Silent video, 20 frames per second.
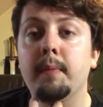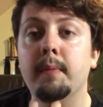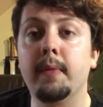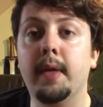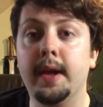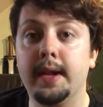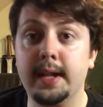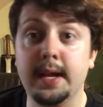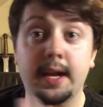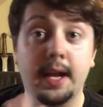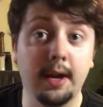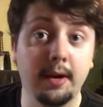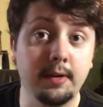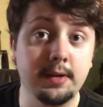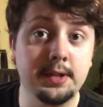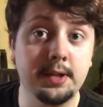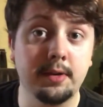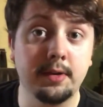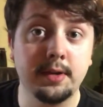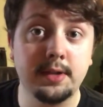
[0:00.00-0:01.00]
like the
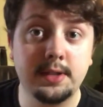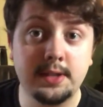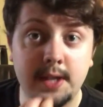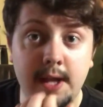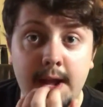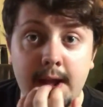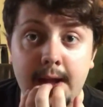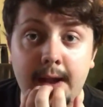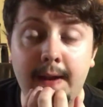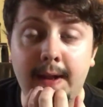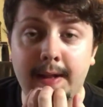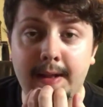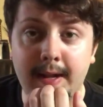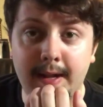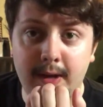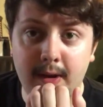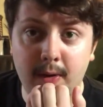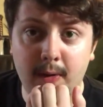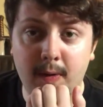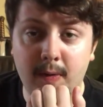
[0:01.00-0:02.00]
characters, and I
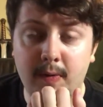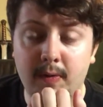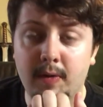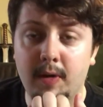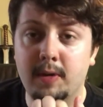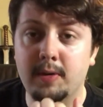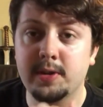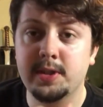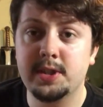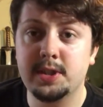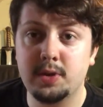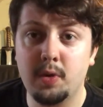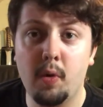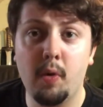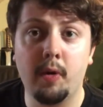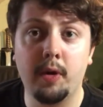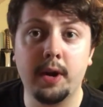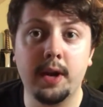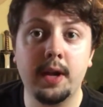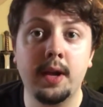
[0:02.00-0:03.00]
think the overall
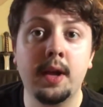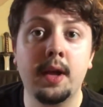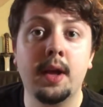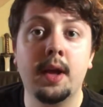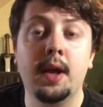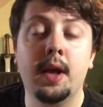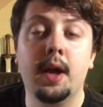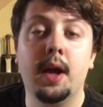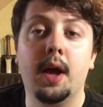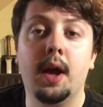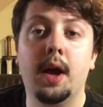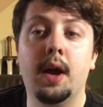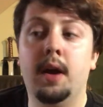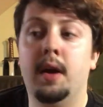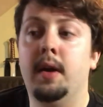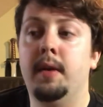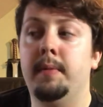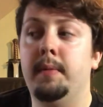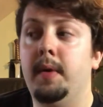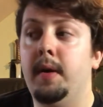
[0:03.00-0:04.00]
story
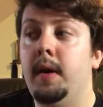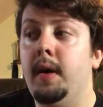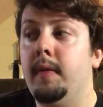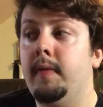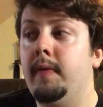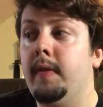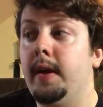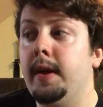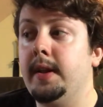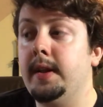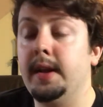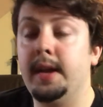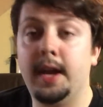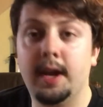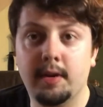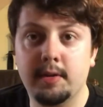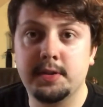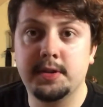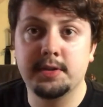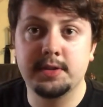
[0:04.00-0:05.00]
of like the
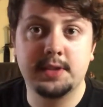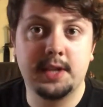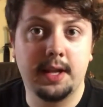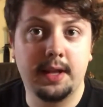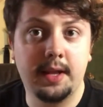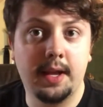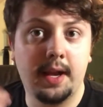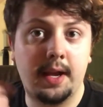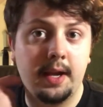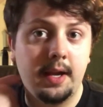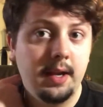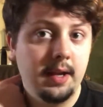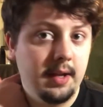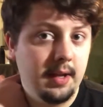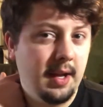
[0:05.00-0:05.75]
characters, I think